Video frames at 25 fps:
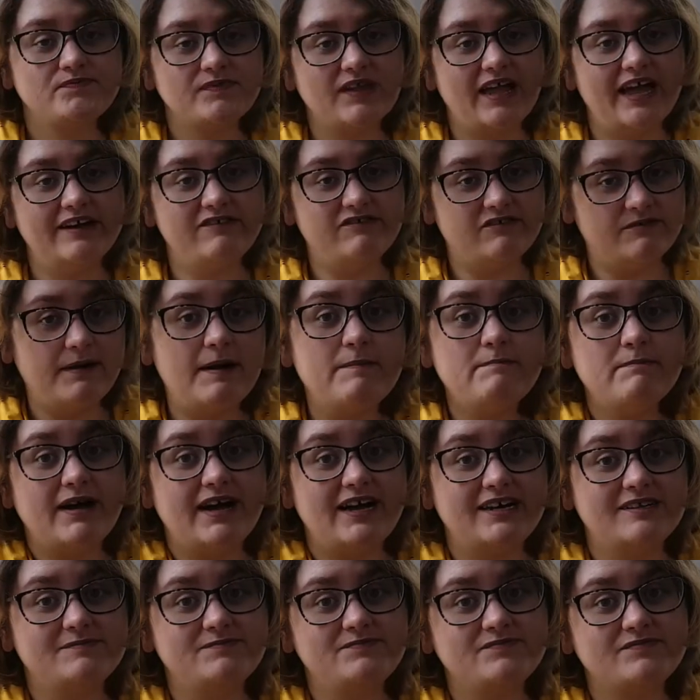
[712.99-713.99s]
And
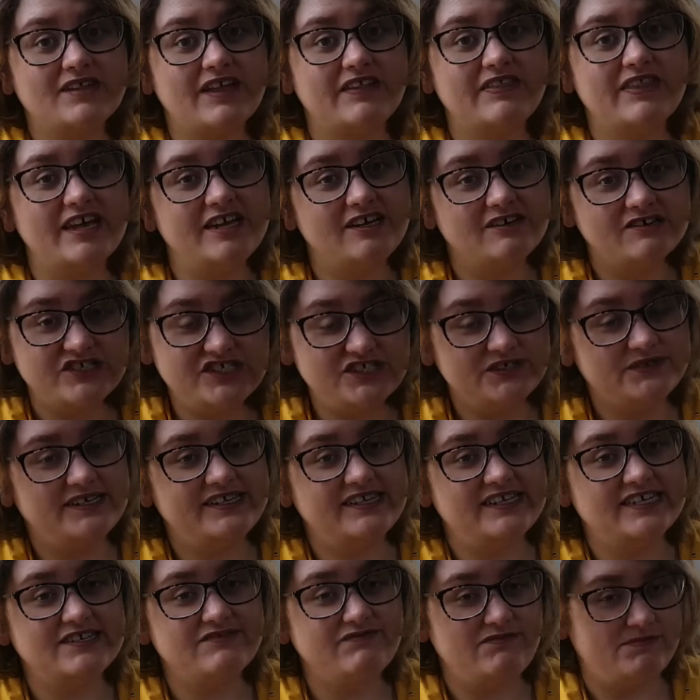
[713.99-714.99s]
remember that you're doing
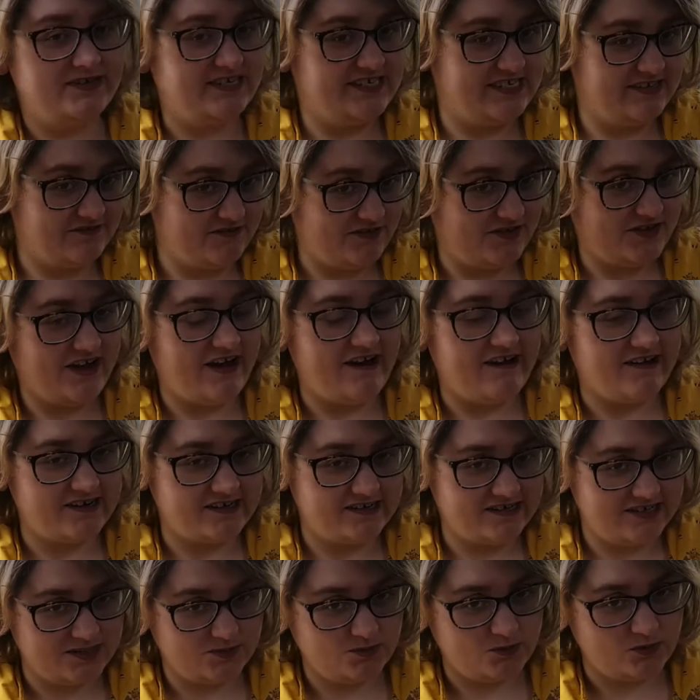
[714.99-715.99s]
this from a different
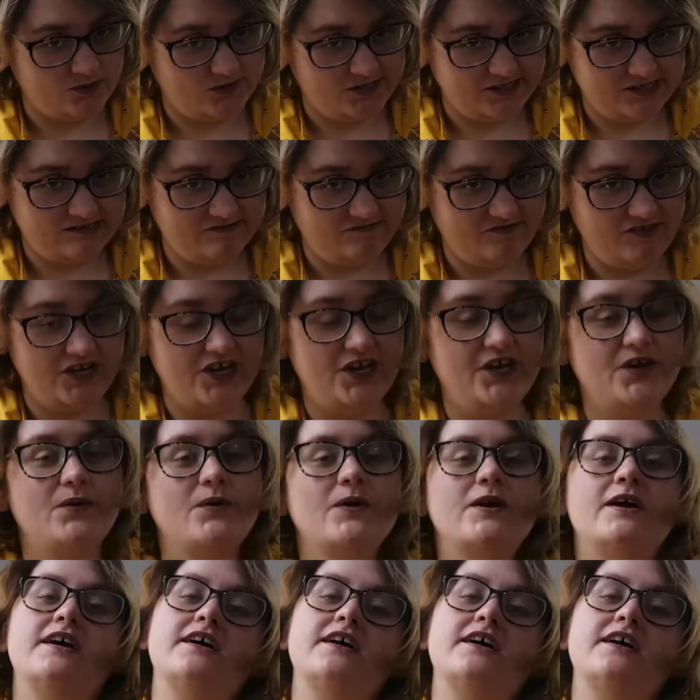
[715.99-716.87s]
character's point of view.